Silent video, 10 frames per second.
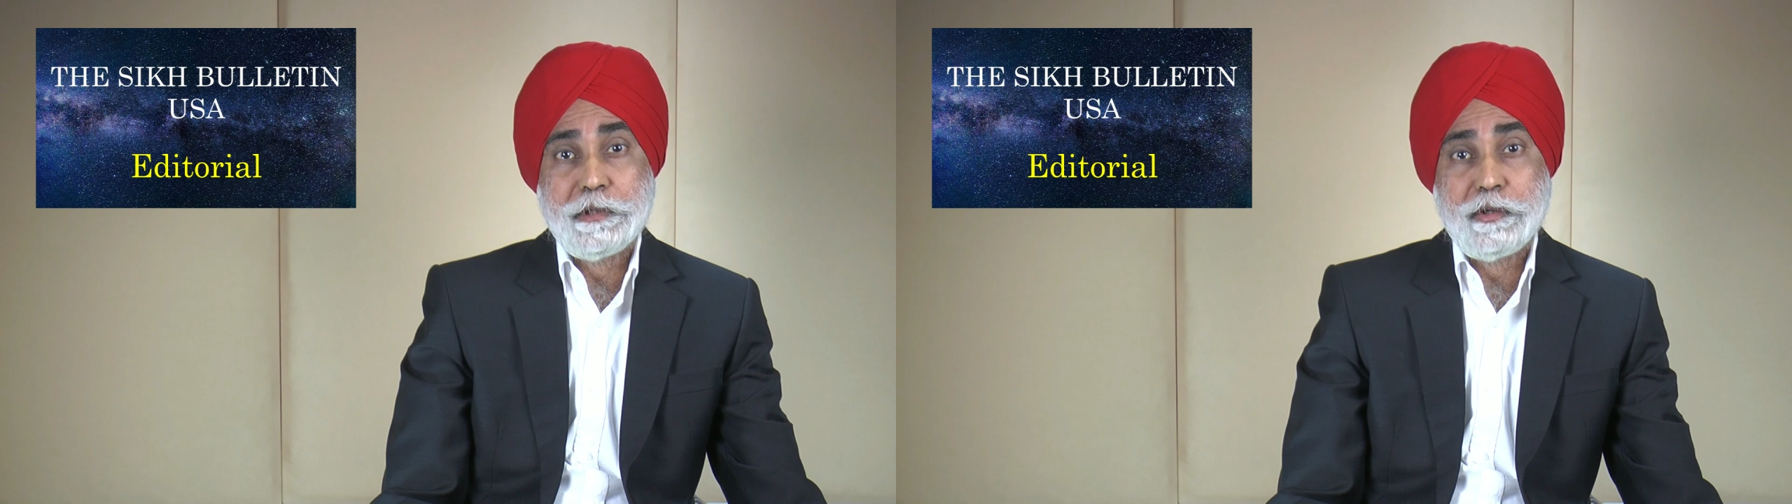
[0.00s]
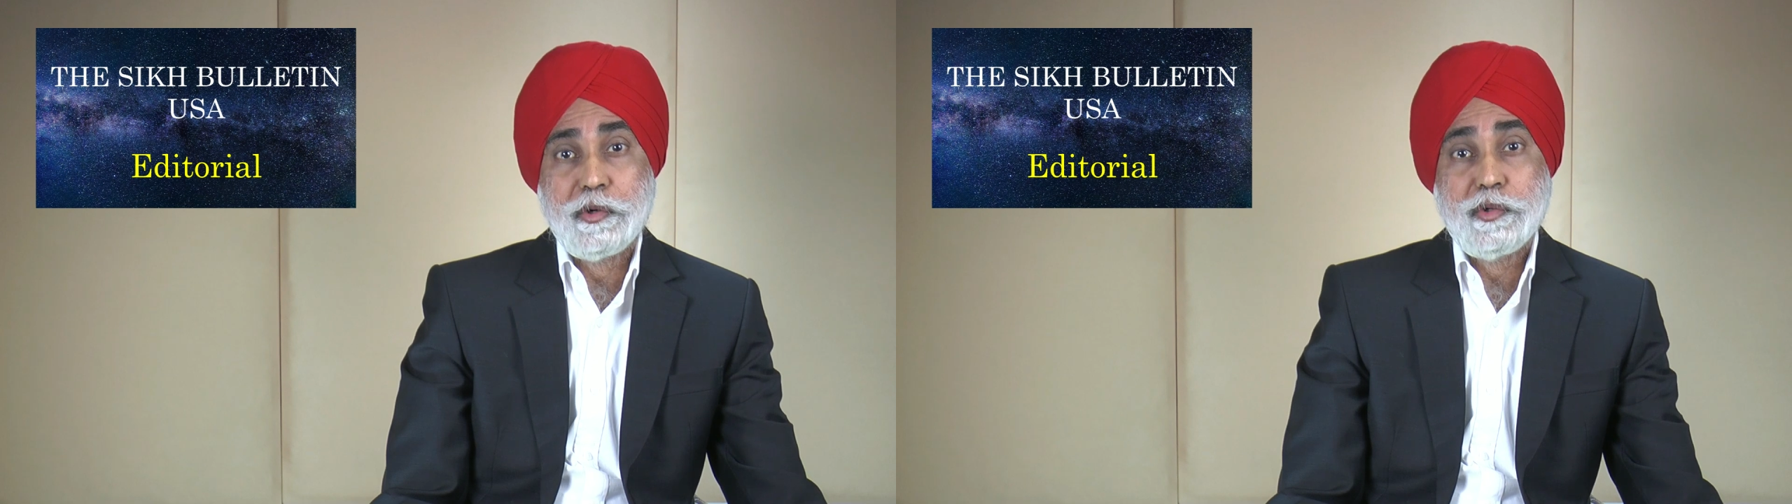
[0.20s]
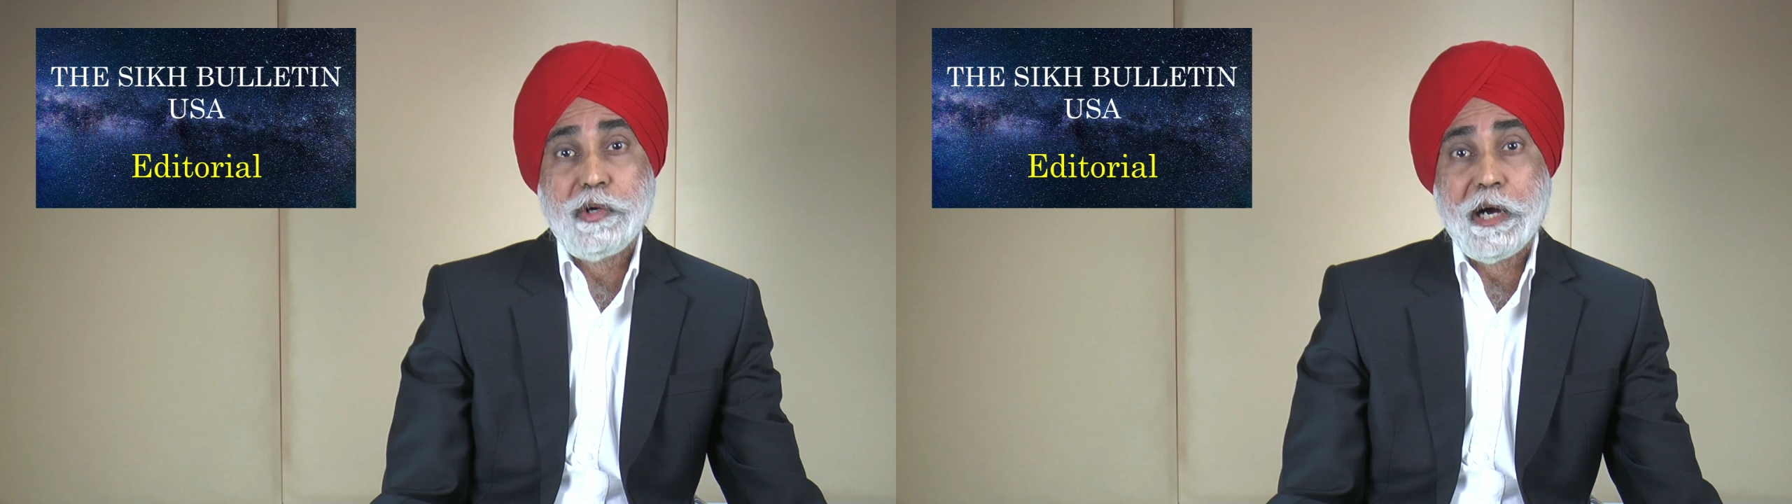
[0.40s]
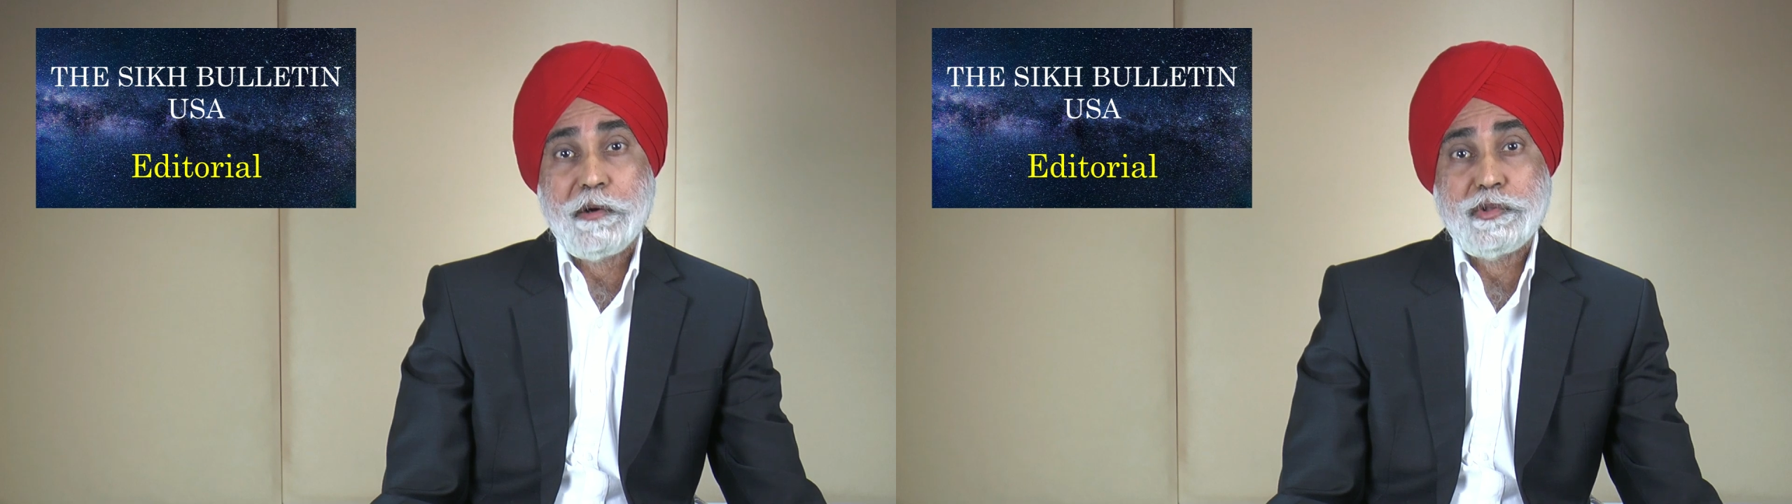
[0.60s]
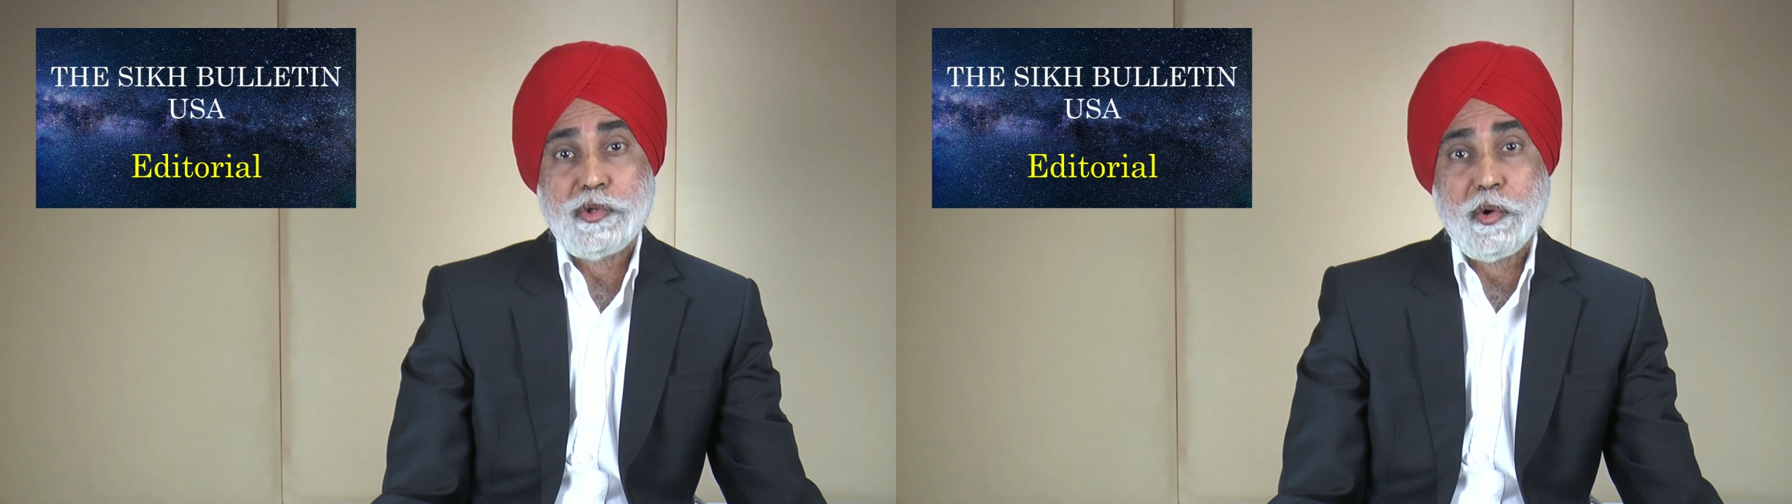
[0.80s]
the Guru
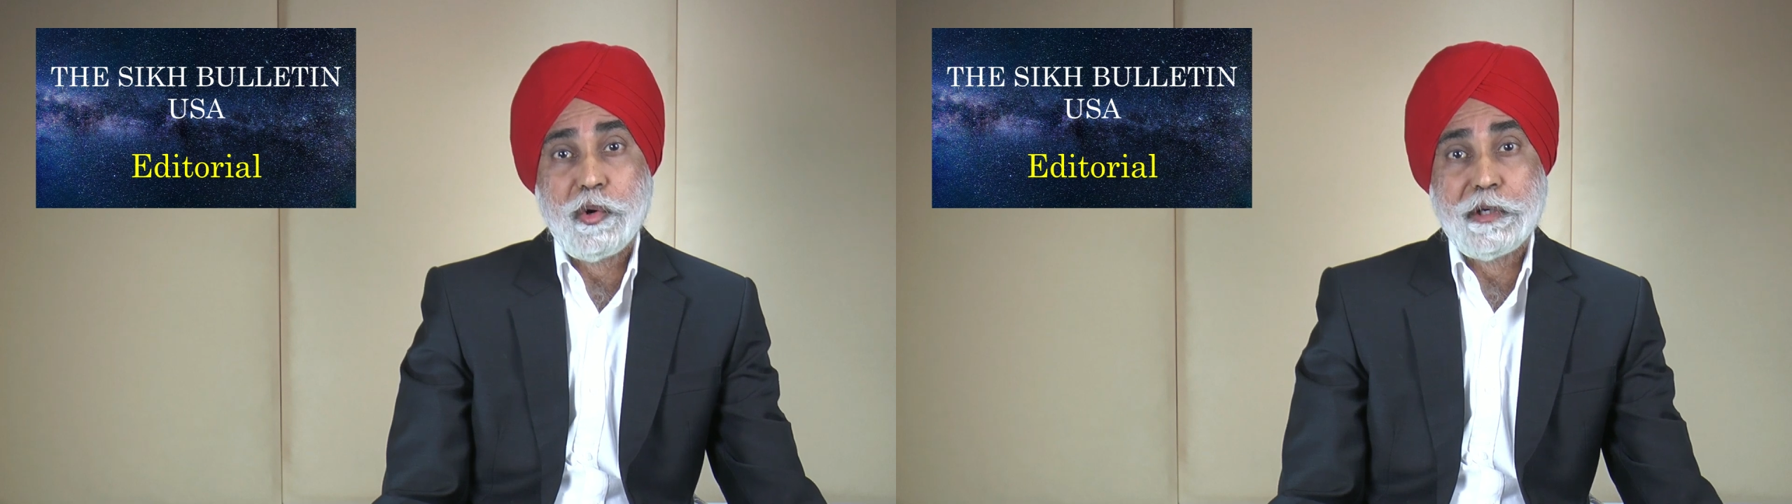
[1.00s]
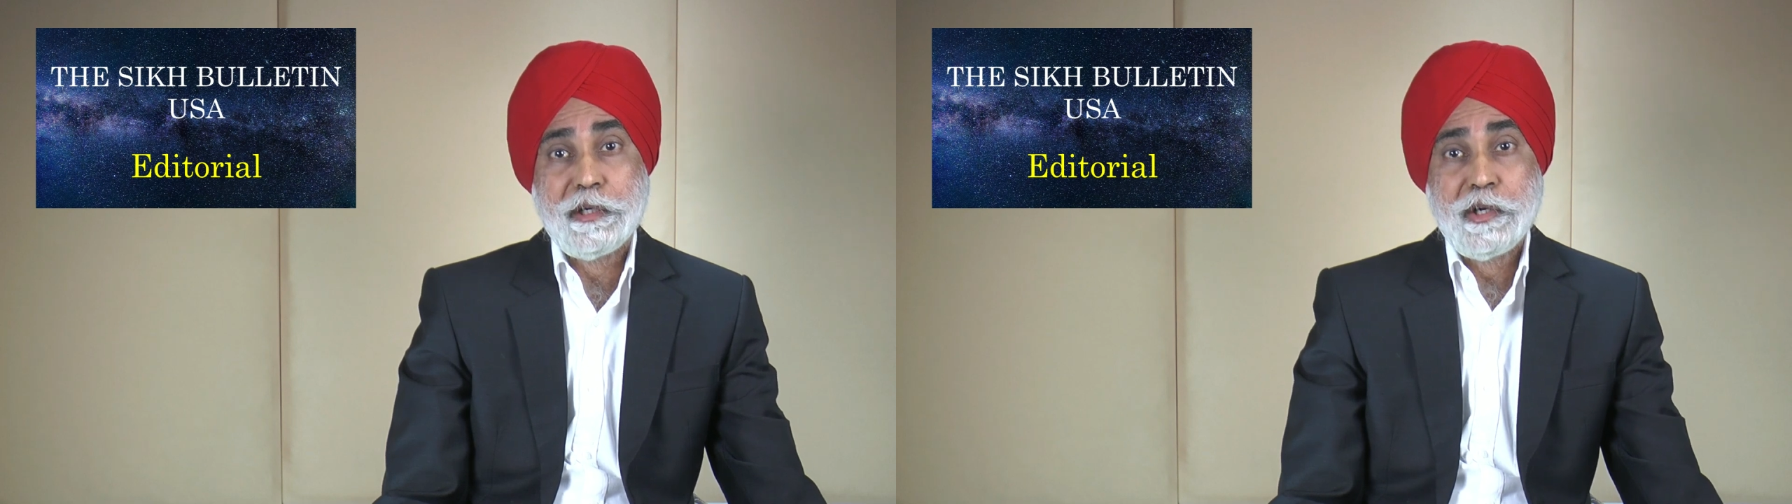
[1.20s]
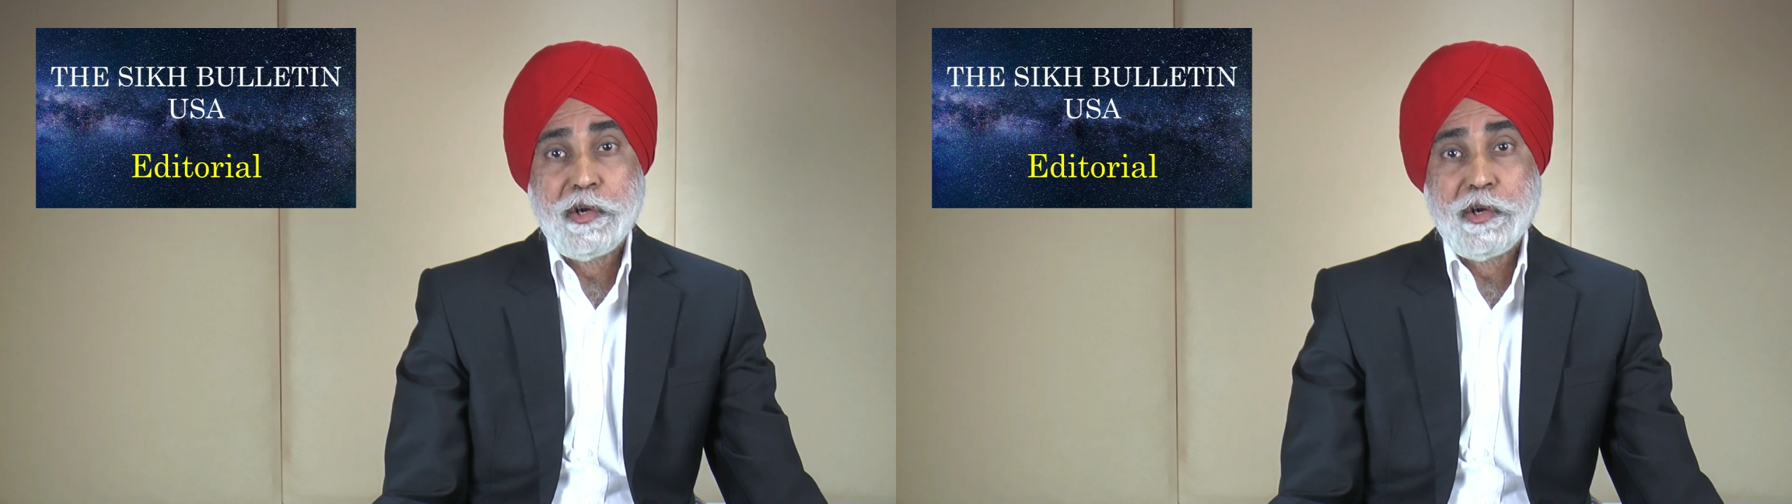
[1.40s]
household